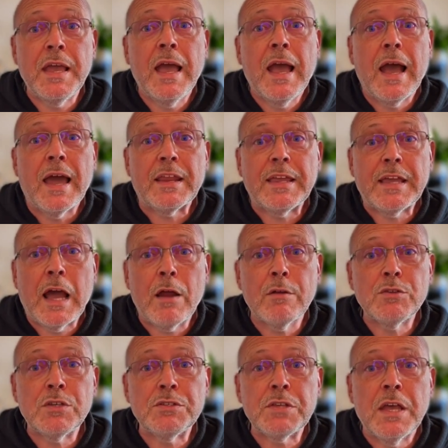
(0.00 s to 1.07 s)
and
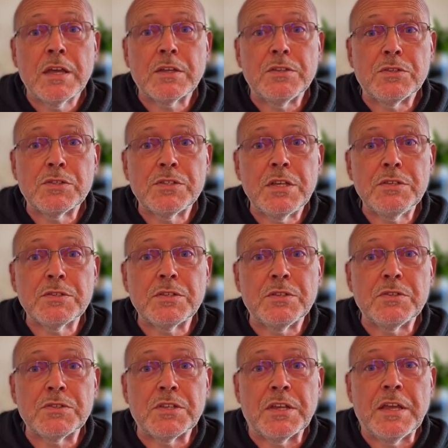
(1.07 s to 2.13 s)
encourages
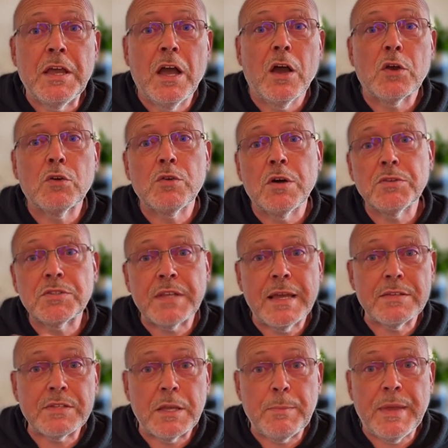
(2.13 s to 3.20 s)
consistency across
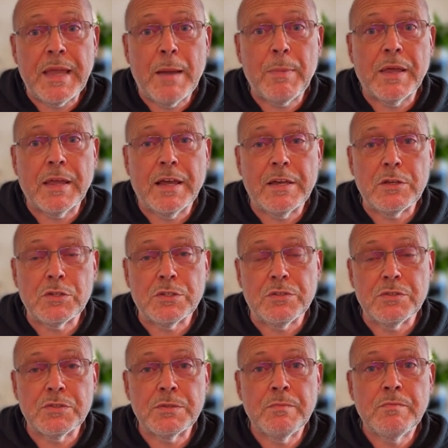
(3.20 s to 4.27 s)
SAP
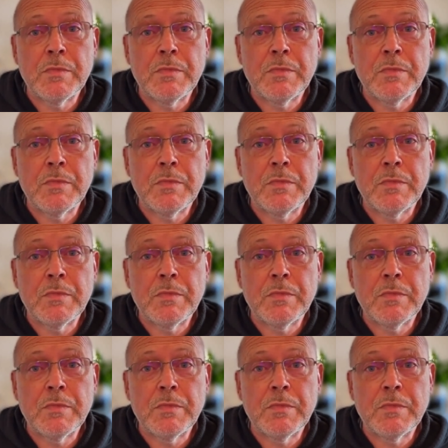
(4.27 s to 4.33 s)
applications.